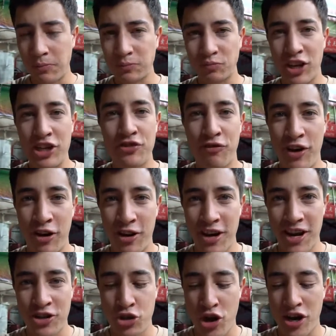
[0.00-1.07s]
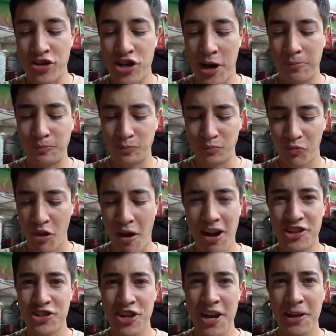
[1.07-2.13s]
That's very interesting.
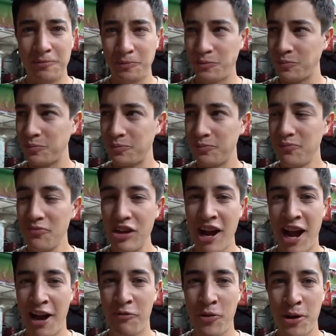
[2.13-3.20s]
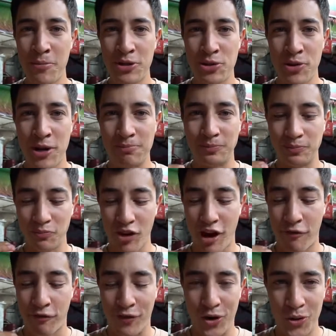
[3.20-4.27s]
It's like halfway between
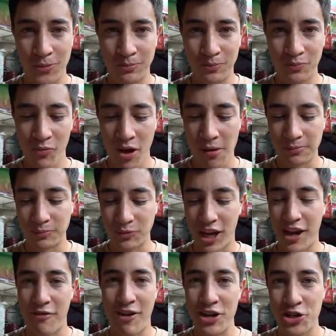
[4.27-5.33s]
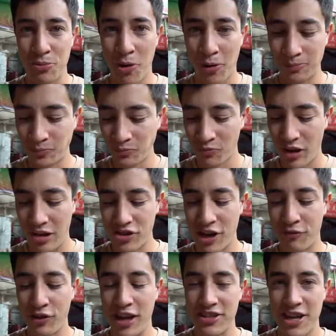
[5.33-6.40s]
a fruit and a vegetable.
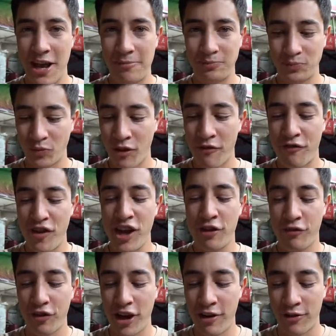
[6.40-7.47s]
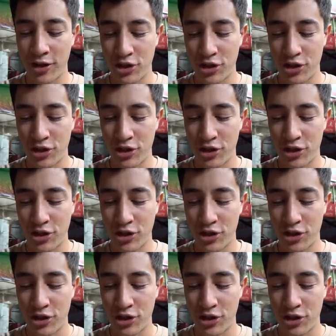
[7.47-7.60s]
Definitely has that fig flavor